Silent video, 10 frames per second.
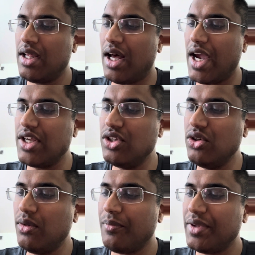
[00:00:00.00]
I
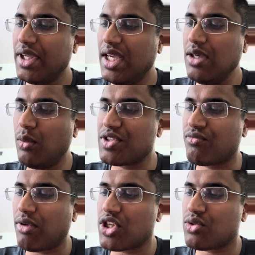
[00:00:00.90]
knew he was
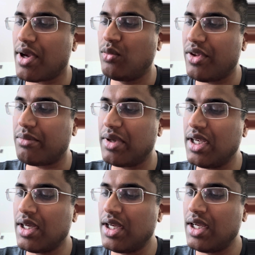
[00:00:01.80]
frustrated with me,